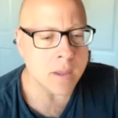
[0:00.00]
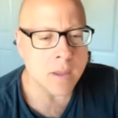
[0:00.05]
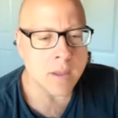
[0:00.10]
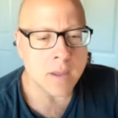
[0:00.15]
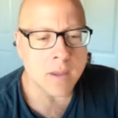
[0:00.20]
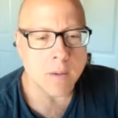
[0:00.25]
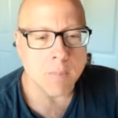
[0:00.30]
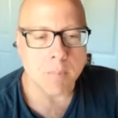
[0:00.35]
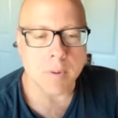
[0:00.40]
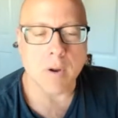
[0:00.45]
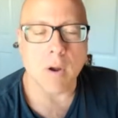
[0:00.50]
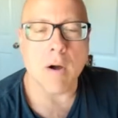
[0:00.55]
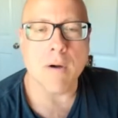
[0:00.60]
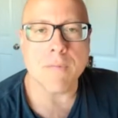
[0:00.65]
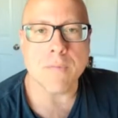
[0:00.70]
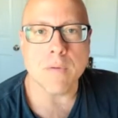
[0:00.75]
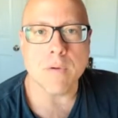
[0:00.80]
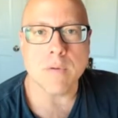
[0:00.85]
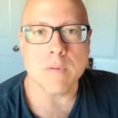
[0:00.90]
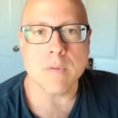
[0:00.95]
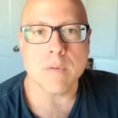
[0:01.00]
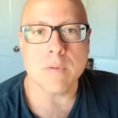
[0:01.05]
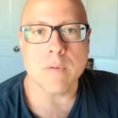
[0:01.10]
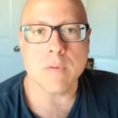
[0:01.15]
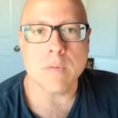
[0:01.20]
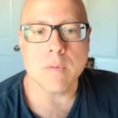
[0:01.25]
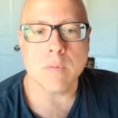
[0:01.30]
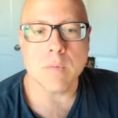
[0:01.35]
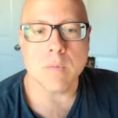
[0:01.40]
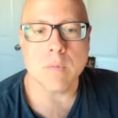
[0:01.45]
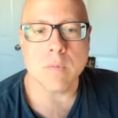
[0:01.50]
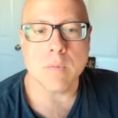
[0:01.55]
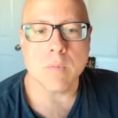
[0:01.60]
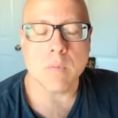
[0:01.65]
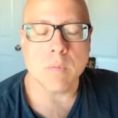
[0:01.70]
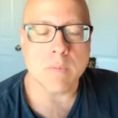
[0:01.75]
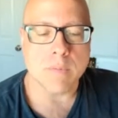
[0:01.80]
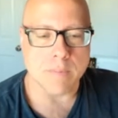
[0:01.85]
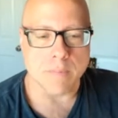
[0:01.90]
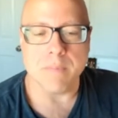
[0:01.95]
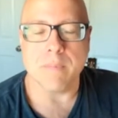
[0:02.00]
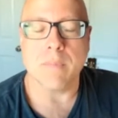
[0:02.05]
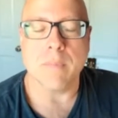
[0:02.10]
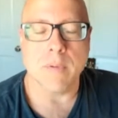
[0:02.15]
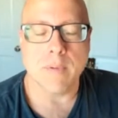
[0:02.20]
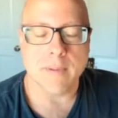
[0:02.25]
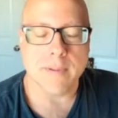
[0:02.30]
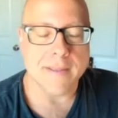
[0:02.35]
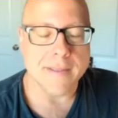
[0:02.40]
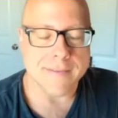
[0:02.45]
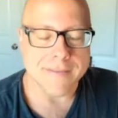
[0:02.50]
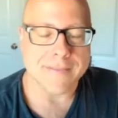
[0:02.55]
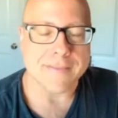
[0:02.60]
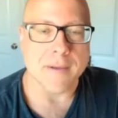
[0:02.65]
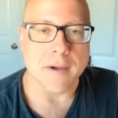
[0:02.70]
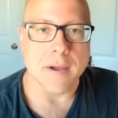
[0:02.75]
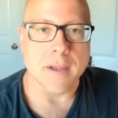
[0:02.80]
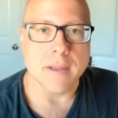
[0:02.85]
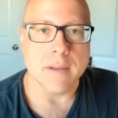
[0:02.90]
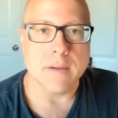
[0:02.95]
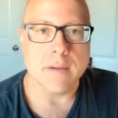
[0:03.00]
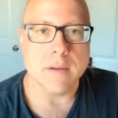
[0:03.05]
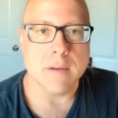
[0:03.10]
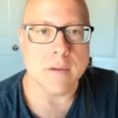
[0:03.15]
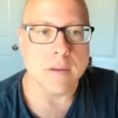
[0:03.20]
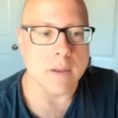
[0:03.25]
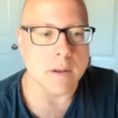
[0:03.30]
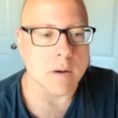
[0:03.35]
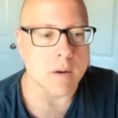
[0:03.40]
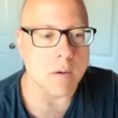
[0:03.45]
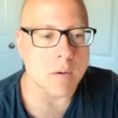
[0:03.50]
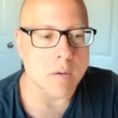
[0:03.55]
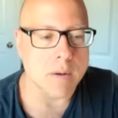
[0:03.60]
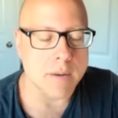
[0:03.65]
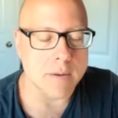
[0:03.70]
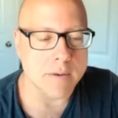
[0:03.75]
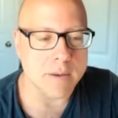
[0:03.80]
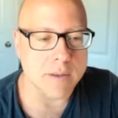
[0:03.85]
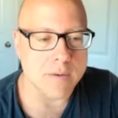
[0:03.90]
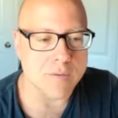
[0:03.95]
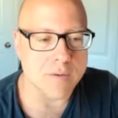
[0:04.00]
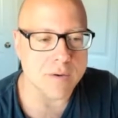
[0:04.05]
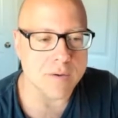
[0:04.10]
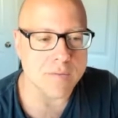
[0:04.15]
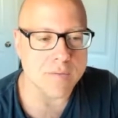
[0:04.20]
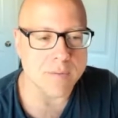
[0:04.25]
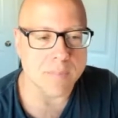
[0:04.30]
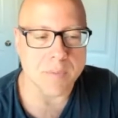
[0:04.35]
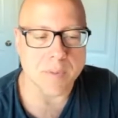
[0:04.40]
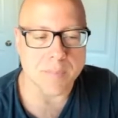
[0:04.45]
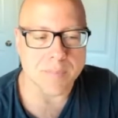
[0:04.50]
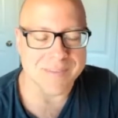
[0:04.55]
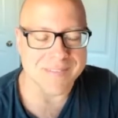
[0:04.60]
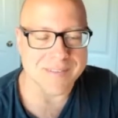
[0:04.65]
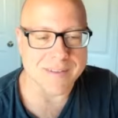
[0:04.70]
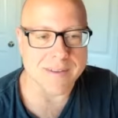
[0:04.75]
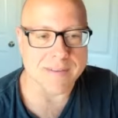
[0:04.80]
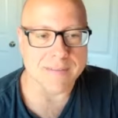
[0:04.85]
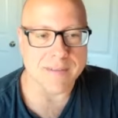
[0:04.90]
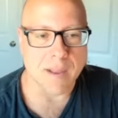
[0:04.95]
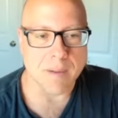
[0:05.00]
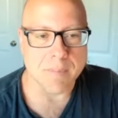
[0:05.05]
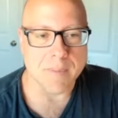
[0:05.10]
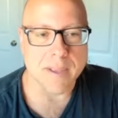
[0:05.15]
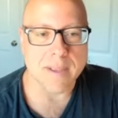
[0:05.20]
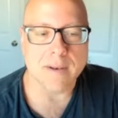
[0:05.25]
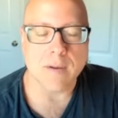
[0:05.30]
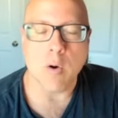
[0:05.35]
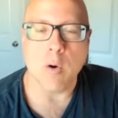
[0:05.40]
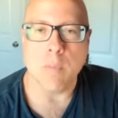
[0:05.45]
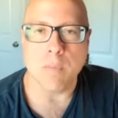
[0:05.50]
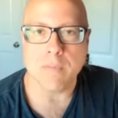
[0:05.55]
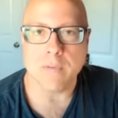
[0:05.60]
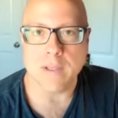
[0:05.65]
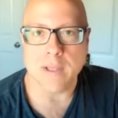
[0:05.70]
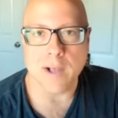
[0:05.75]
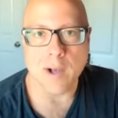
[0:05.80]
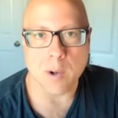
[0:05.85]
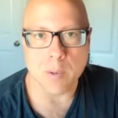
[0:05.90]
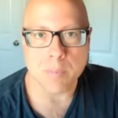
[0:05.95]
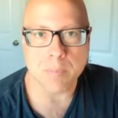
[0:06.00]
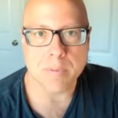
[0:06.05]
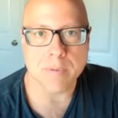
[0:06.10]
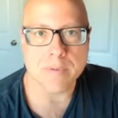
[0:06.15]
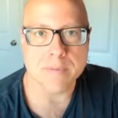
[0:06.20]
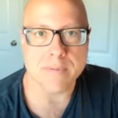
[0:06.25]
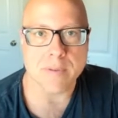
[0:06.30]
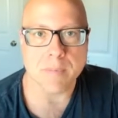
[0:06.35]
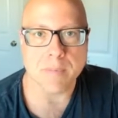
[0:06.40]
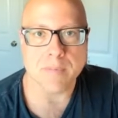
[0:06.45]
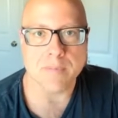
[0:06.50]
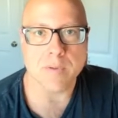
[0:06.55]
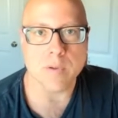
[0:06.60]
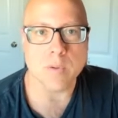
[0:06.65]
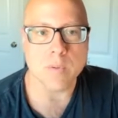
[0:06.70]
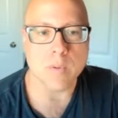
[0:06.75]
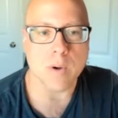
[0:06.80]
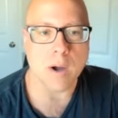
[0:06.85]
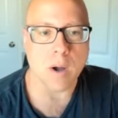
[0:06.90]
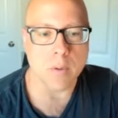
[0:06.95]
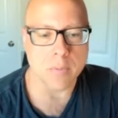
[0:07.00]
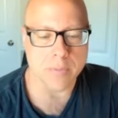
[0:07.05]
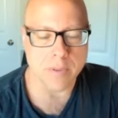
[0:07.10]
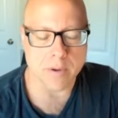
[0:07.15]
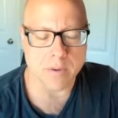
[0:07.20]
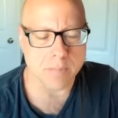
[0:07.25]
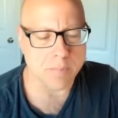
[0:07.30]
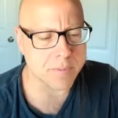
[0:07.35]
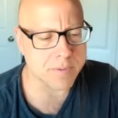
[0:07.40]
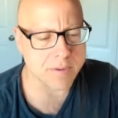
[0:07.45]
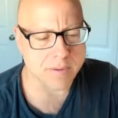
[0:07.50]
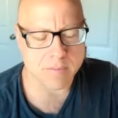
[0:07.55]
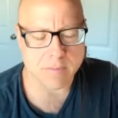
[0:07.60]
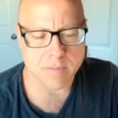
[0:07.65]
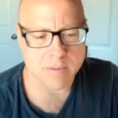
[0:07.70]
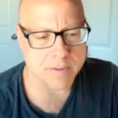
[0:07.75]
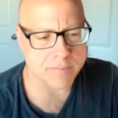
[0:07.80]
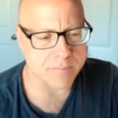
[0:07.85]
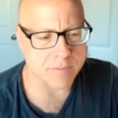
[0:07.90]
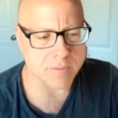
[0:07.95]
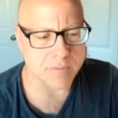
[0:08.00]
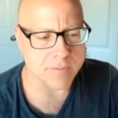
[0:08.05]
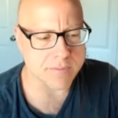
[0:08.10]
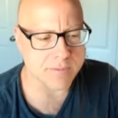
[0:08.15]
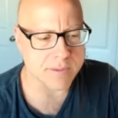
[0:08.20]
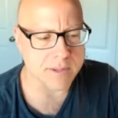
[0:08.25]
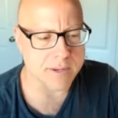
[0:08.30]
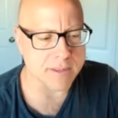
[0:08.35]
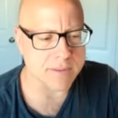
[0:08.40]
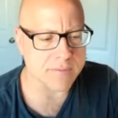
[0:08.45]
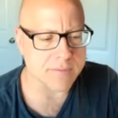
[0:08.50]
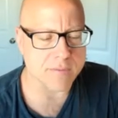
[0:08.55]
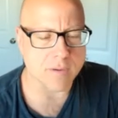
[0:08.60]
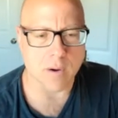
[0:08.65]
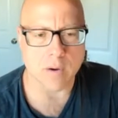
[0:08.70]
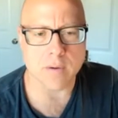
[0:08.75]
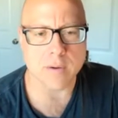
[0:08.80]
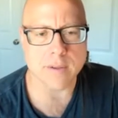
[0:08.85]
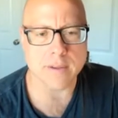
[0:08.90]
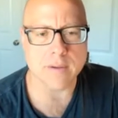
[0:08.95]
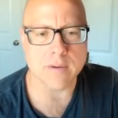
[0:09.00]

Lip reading: but offer some insight, and share some of the mistakes I made, hopefully help some of you out there, particularly if you're just getting started